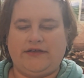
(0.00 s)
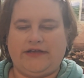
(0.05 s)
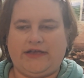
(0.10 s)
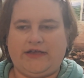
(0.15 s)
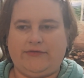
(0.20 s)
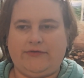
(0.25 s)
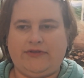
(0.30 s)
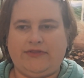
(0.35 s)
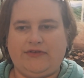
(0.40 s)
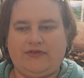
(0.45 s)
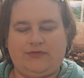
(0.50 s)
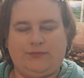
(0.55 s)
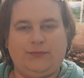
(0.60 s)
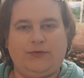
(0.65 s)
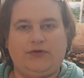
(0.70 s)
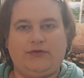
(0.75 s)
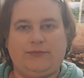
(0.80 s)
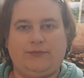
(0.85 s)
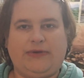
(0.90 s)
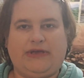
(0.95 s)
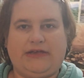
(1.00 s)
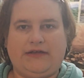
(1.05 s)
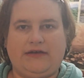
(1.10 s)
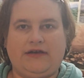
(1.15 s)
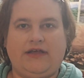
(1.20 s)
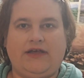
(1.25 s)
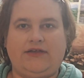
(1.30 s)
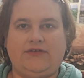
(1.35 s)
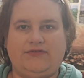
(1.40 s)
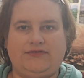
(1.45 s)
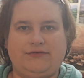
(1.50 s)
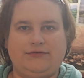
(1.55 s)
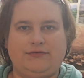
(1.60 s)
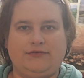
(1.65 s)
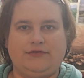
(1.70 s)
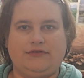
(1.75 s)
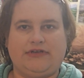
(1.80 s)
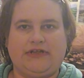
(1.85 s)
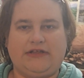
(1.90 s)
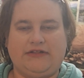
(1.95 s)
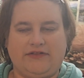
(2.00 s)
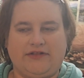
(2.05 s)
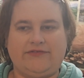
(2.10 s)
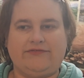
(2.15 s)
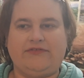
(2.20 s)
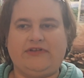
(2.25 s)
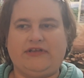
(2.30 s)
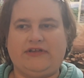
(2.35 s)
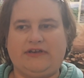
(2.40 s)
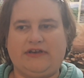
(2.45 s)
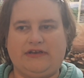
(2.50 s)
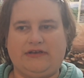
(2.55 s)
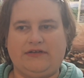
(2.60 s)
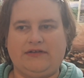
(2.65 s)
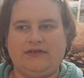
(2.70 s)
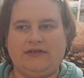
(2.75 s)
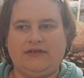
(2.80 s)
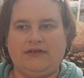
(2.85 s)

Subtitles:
I read this book back in high school and I loved it, and